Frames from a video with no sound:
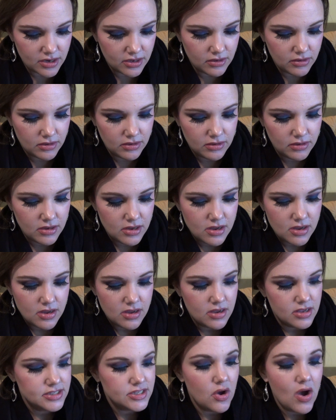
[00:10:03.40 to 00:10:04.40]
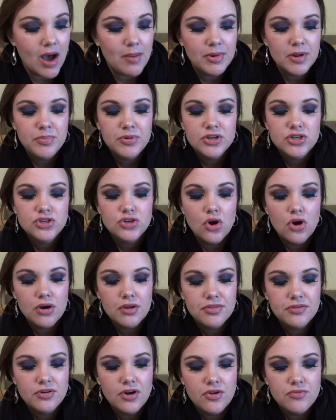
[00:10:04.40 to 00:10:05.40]
to... So I'm going to put Dark
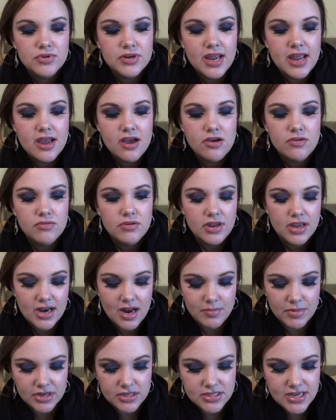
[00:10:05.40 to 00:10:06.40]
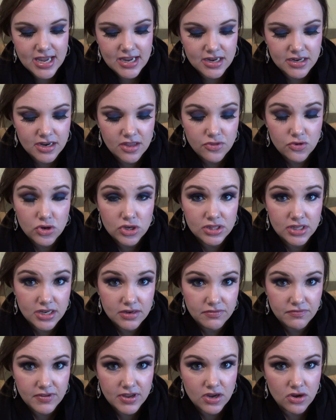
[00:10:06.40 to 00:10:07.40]
Throne down, and I'm going to take another clean
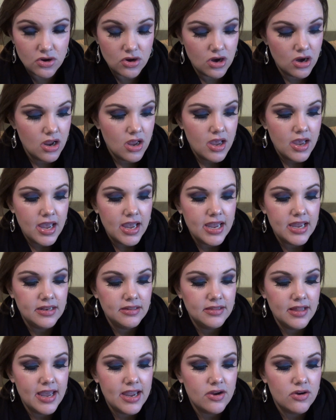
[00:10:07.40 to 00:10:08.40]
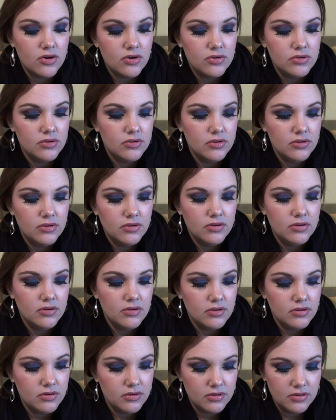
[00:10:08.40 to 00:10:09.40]
finger and layer
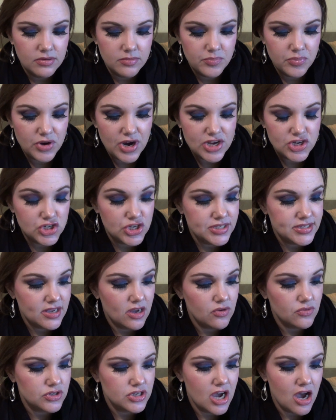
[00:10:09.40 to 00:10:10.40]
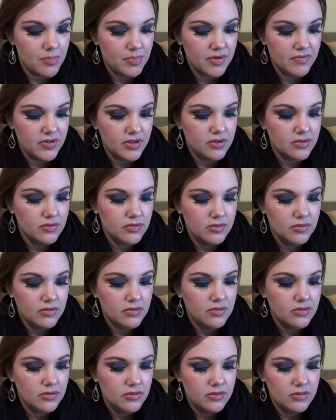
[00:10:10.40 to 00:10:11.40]
Precious on top of it.
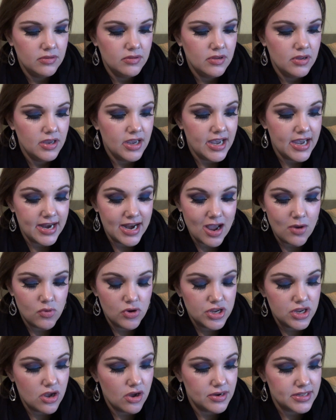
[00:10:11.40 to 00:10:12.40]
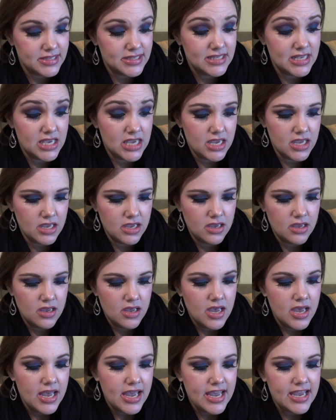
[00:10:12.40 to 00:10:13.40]
And I want y'all to see
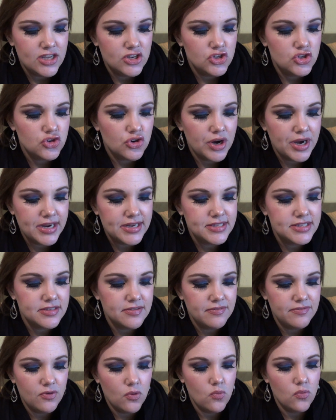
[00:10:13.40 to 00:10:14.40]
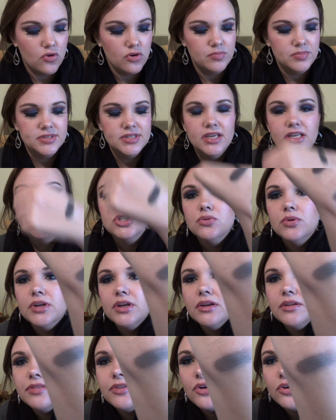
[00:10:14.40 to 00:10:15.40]
it transforms into a
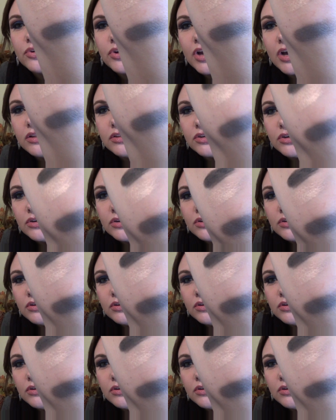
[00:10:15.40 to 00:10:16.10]
third color